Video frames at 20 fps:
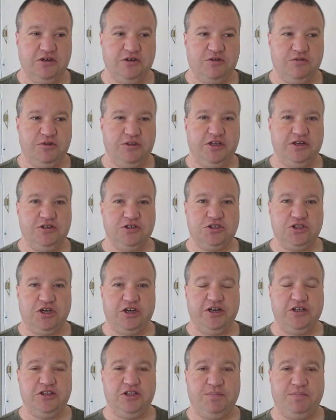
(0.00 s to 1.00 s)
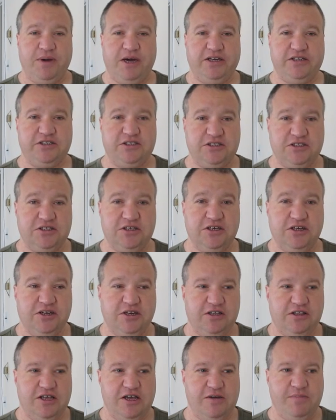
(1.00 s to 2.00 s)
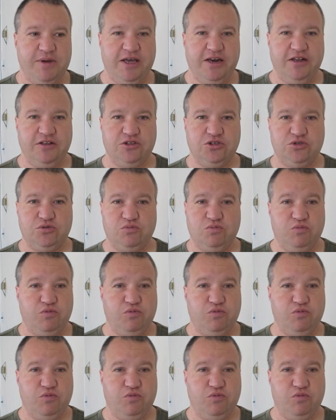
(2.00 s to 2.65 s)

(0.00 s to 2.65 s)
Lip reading: When they designed the bus, they made it,